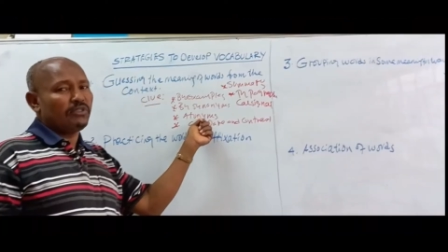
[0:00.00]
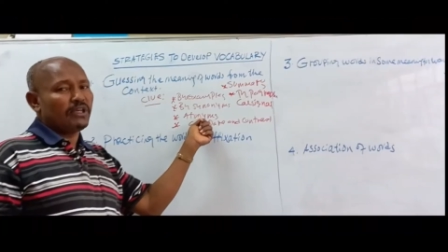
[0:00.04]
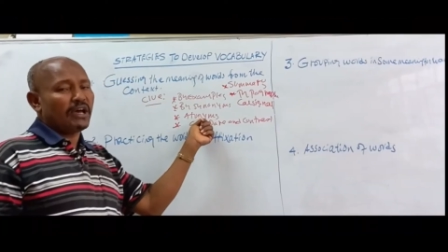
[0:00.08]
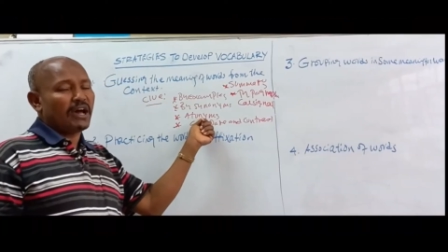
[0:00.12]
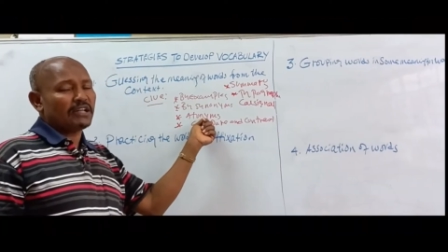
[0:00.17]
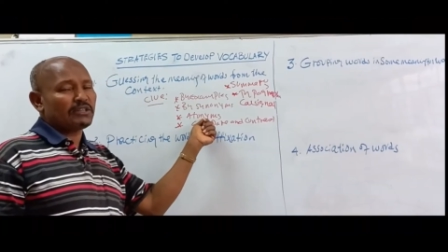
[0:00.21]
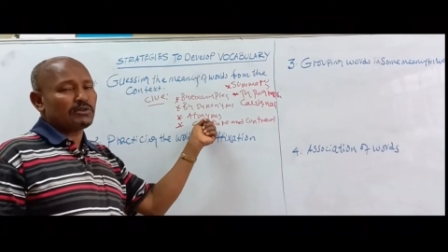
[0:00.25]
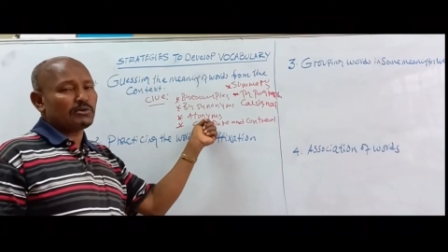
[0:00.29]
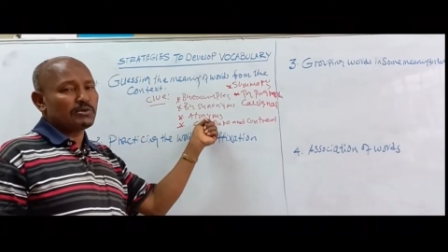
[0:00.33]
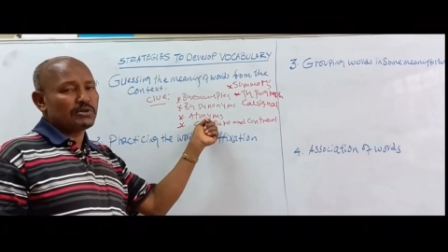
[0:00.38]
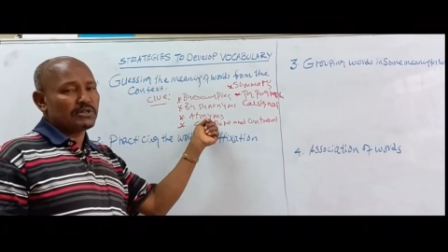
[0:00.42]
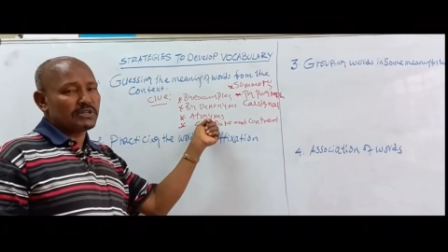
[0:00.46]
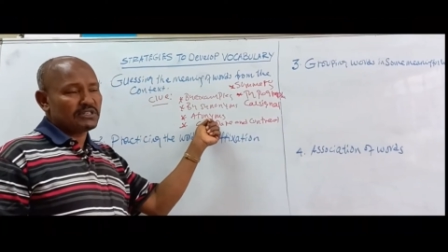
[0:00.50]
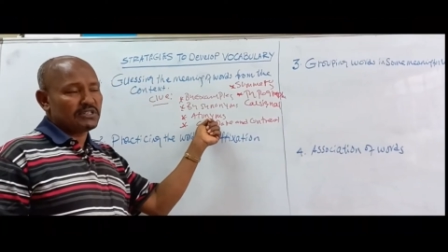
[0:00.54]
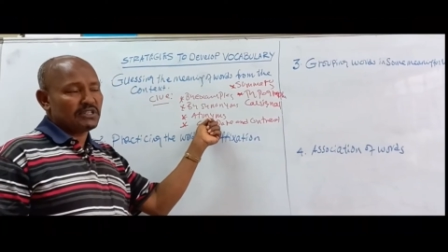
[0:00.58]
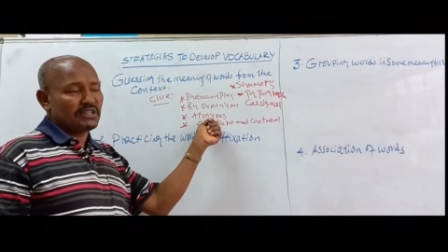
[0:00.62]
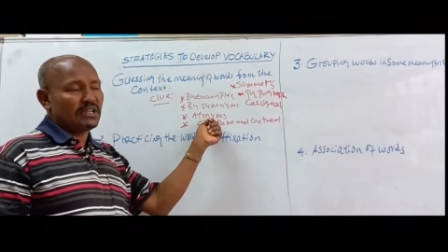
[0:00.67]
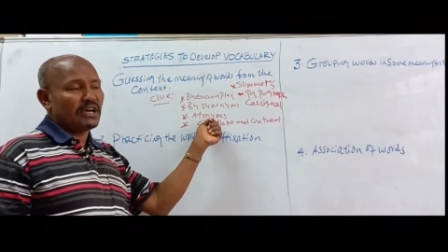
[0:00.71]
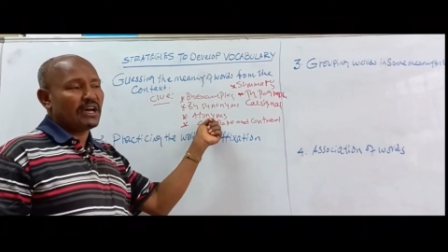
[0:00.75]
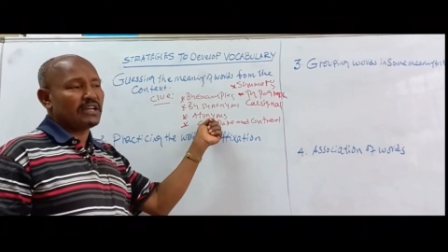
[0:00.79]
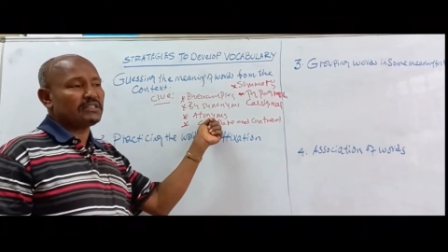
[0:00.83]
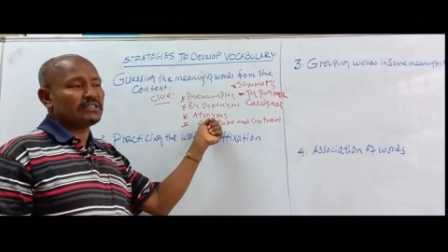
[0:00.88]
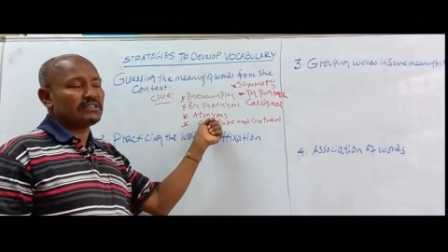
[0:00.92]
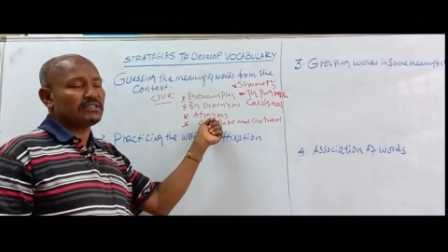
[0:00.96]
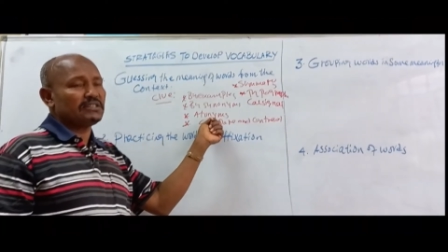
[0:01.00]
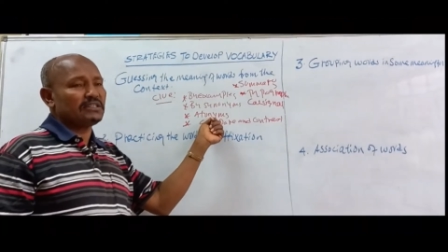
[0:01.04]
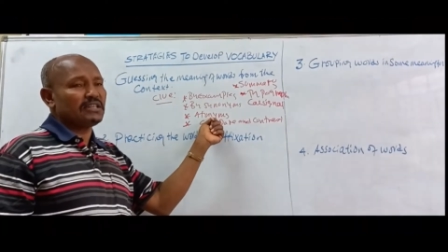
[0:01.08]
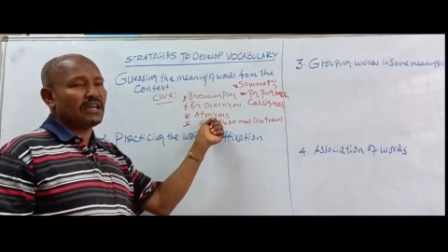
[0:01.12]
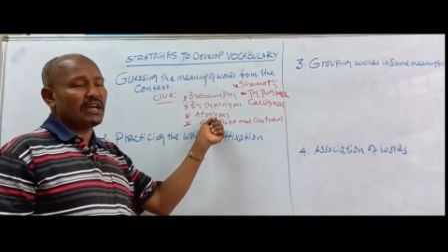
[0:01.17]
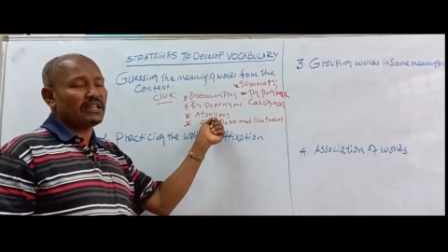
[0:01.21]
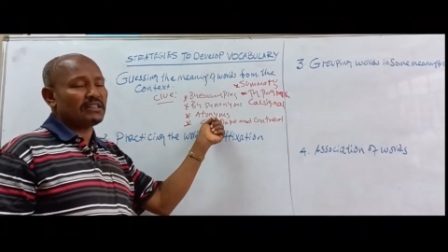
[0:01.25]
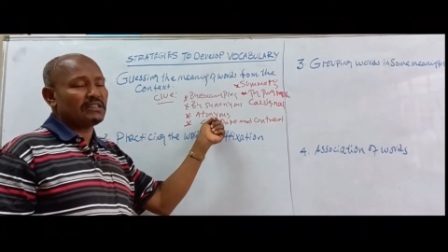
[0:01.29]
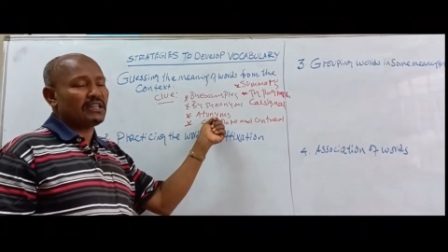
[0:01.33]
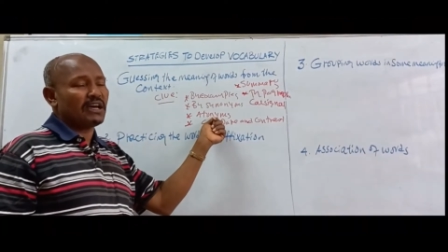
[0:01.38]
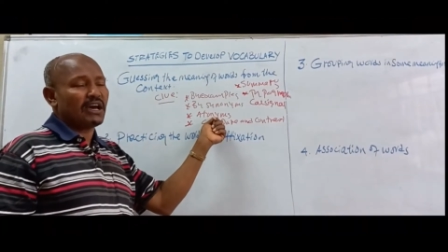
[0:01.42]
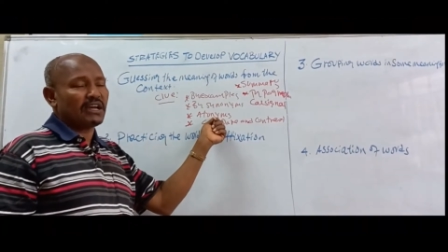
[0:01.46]
that word,
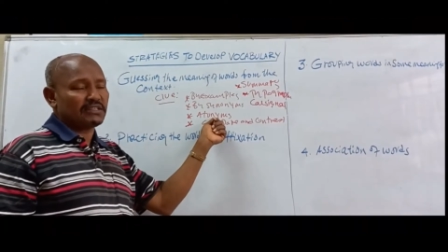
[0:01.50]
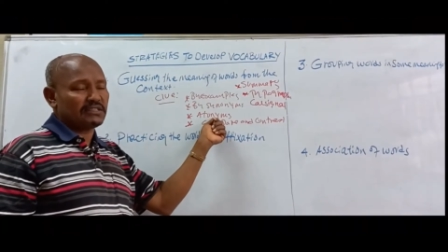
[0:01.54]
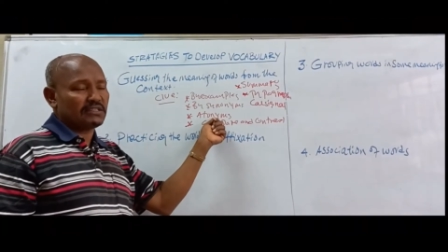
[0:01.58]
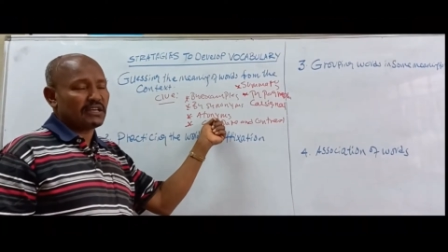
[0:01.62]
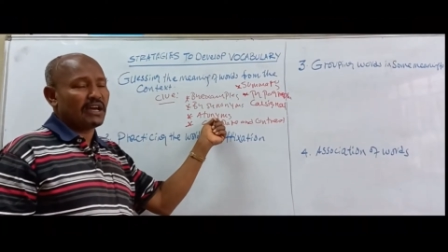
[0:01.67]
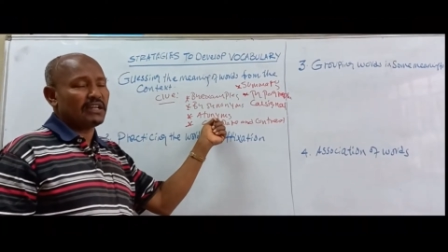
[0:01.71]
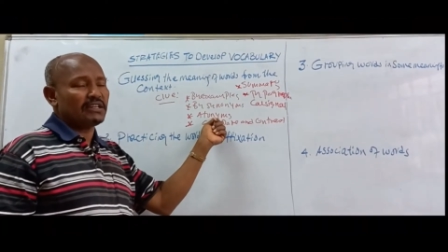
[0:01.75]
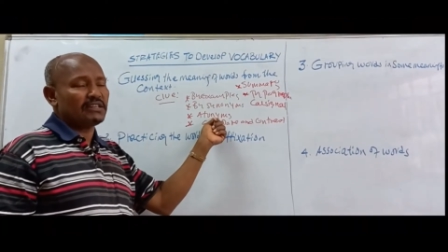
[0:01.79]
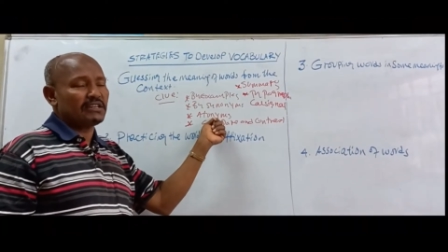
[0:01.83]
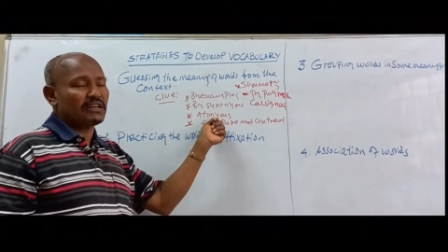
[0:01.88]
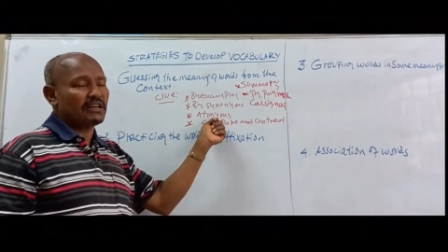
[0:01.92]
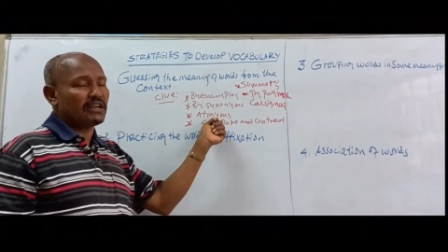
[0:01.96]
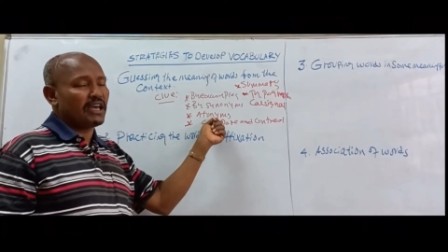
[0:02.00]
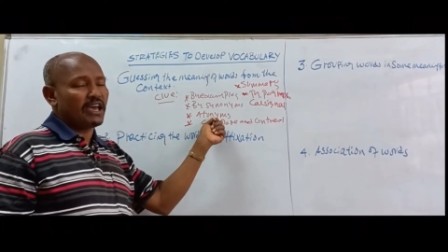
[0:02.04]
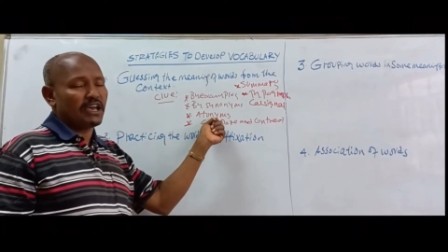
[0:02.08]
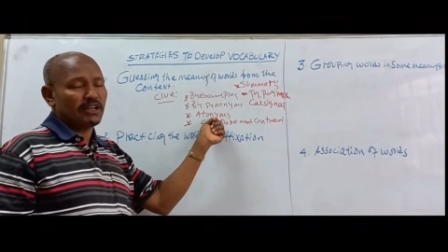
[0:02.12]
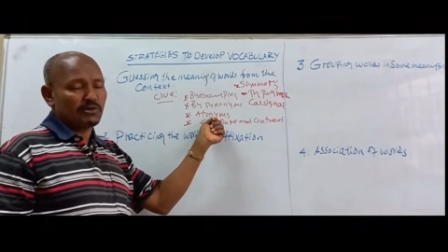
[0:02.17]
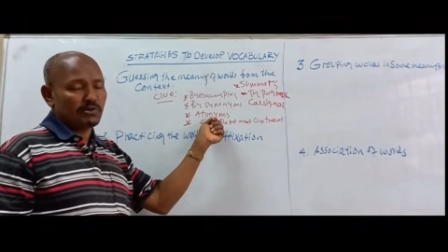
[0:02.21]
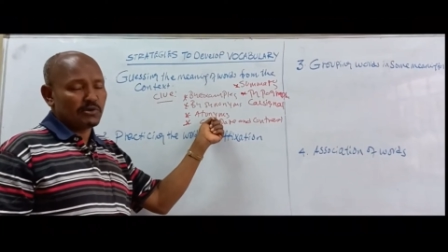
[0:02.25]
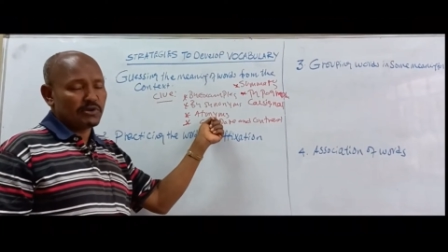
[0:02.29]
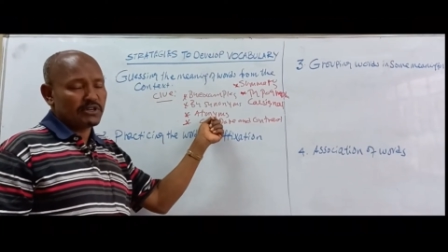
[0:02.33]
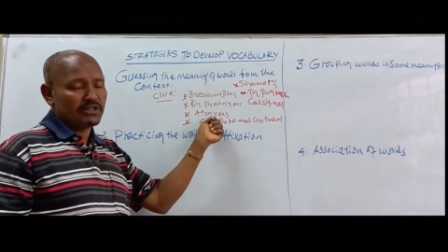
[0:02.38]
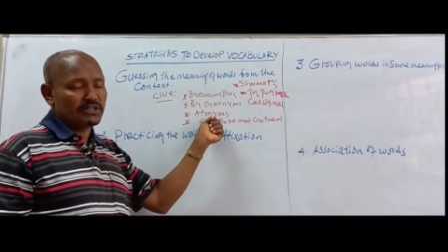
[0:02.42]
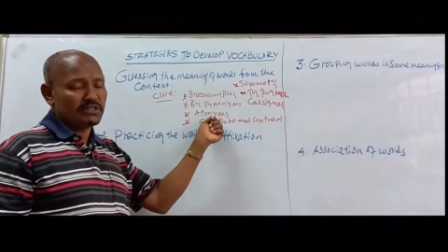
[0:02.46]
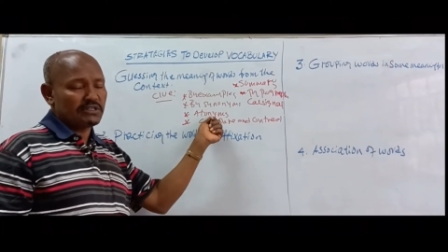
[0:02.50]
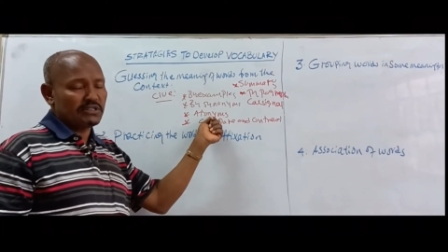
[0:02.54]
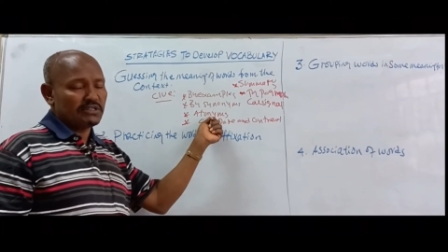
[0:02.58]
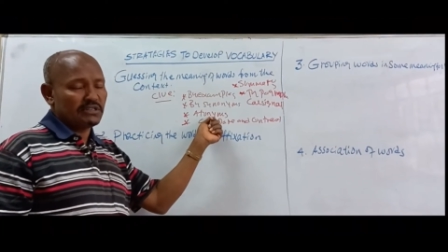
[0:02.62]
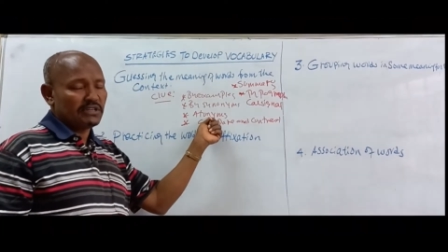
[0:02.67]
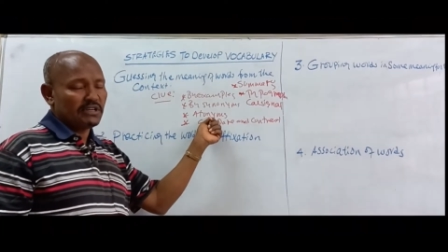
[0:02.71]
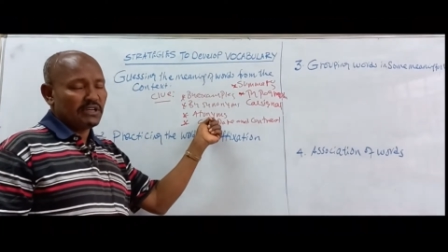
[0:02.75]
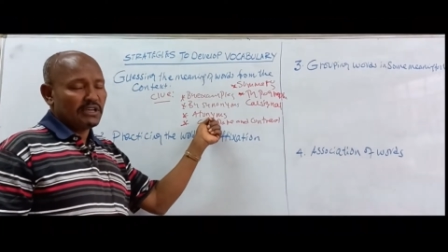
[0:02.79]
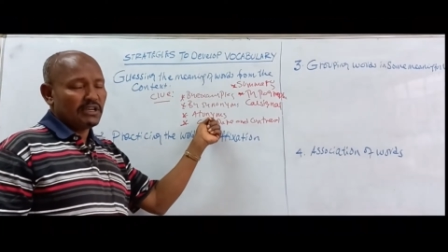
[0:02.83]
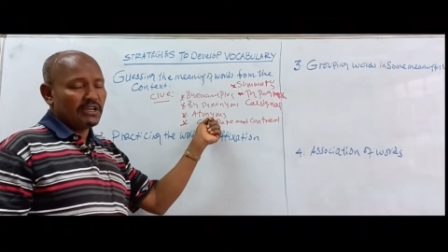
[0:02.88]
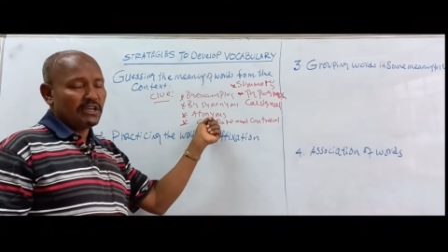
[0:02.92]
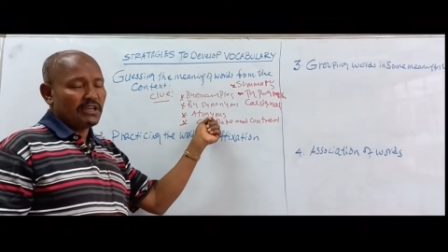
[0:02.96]
that underlined word